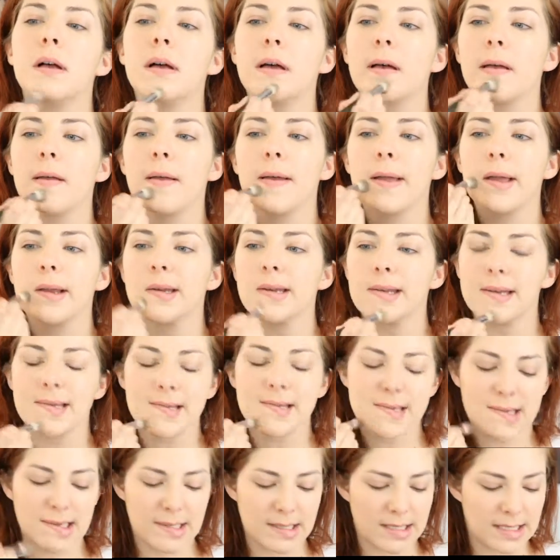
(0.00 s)
I like to
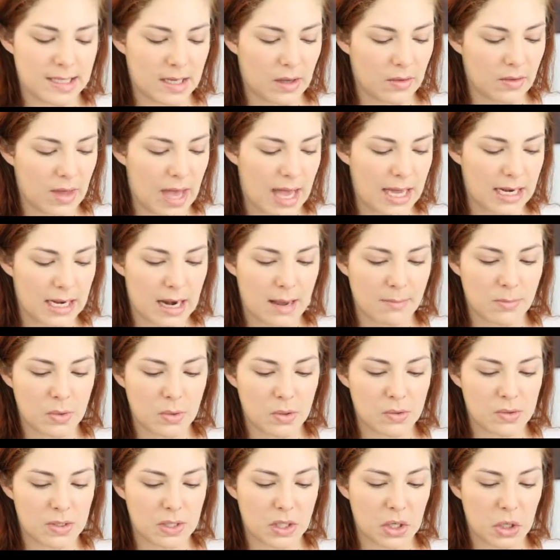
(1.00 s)
conceal that, and I'm
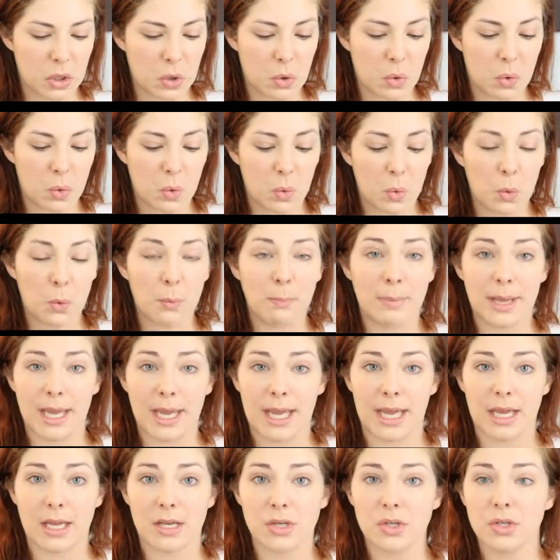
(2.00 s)
using Cool
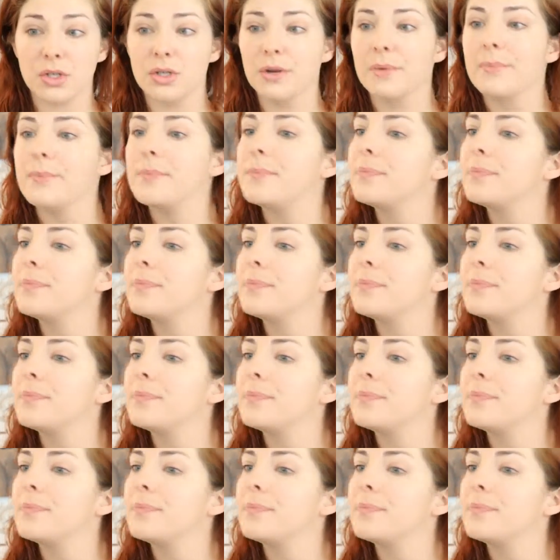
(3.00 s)
Beige.